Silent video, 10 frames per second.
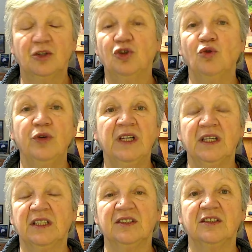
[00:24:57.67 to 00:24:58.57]
growing
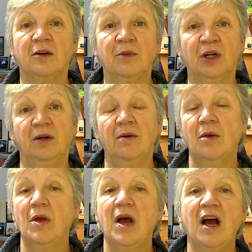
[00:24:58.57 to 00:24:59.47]
in the summer,
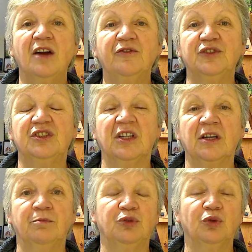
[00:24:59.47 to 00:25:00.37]
harvesting
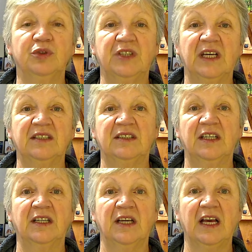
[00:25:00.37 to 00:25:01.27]
and
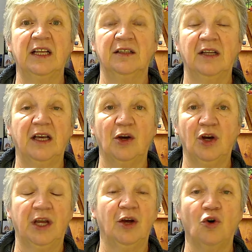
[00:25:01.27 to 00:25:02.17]
processing in
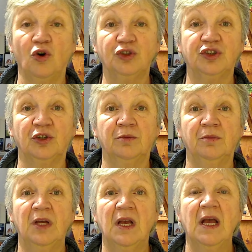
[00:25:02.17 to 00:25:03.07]

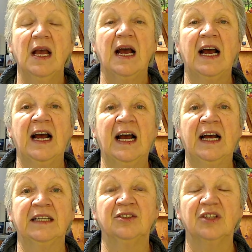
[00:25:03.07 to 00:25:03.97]
autumn,
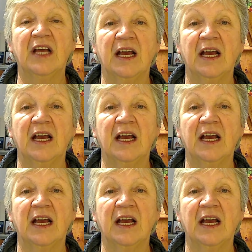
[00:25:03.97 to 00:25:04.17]
and